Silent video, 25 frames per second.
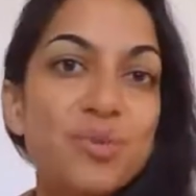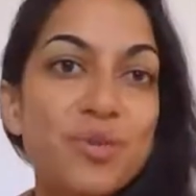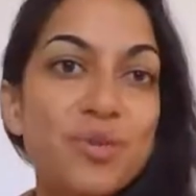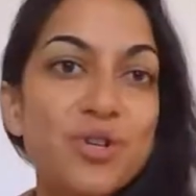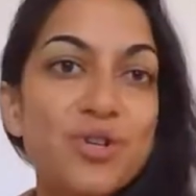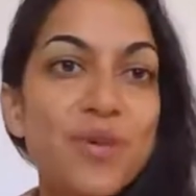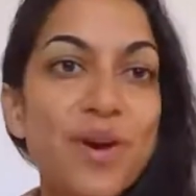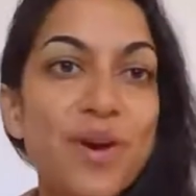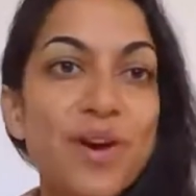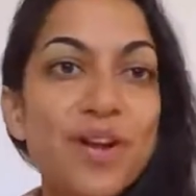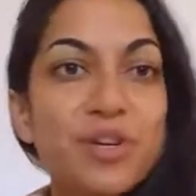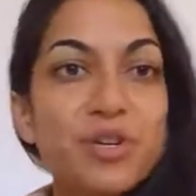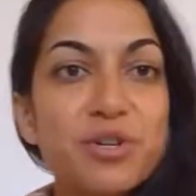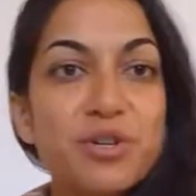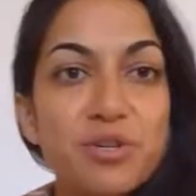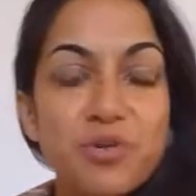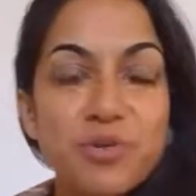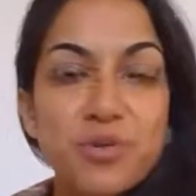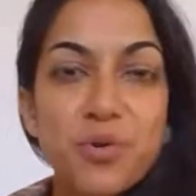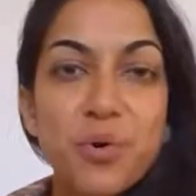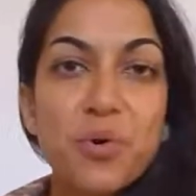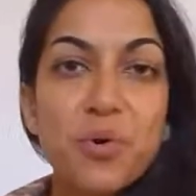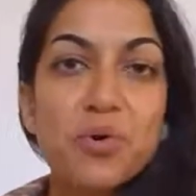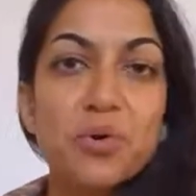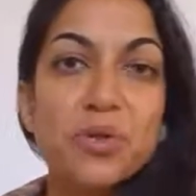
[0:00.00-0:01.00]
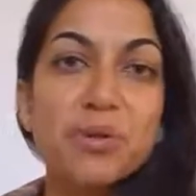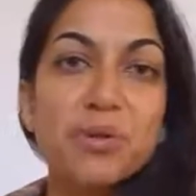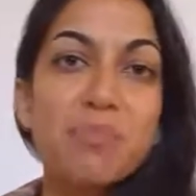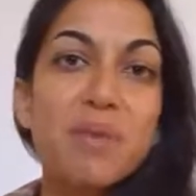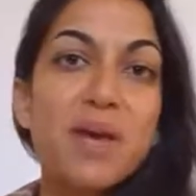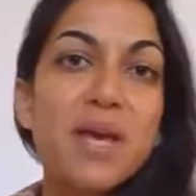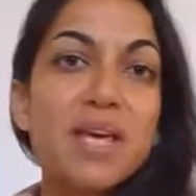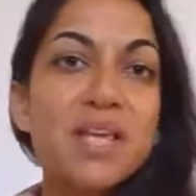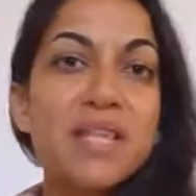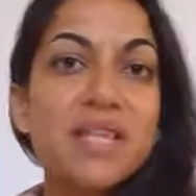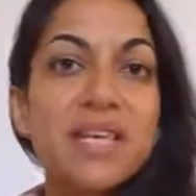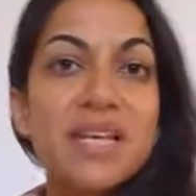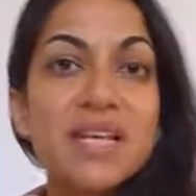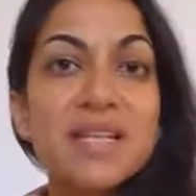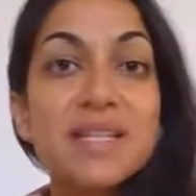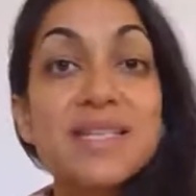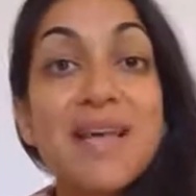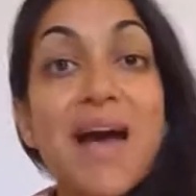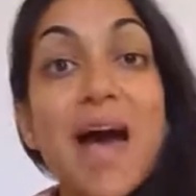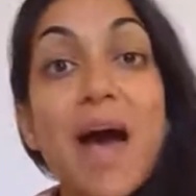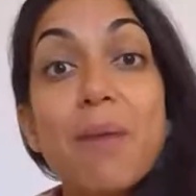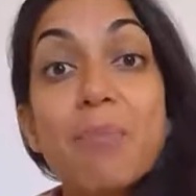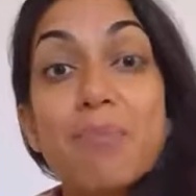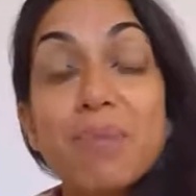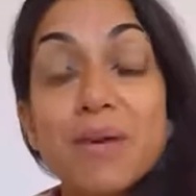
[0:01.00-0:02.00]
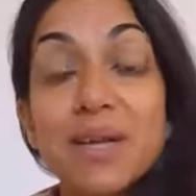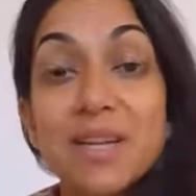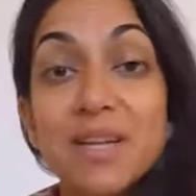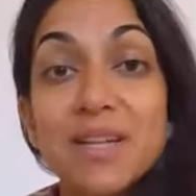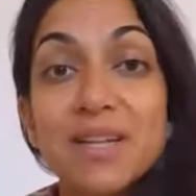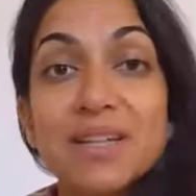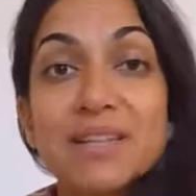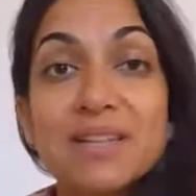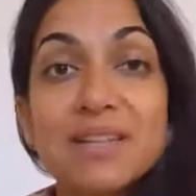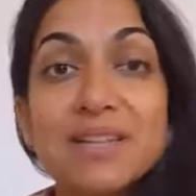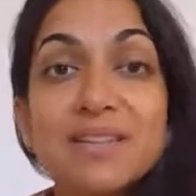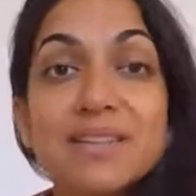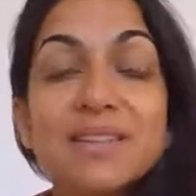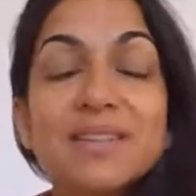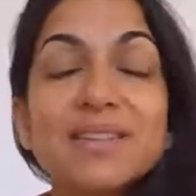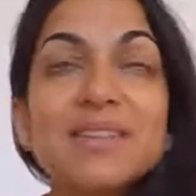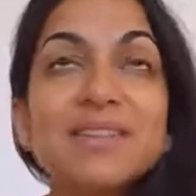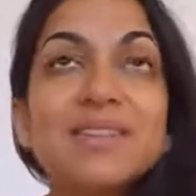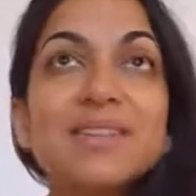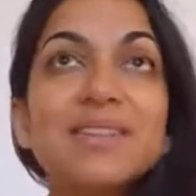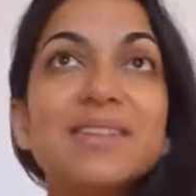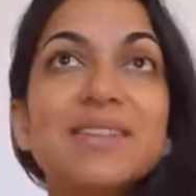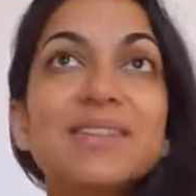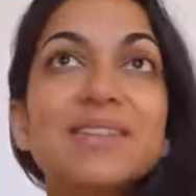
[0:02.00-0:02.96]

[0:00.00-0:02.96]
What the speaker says: try and control and make things happen,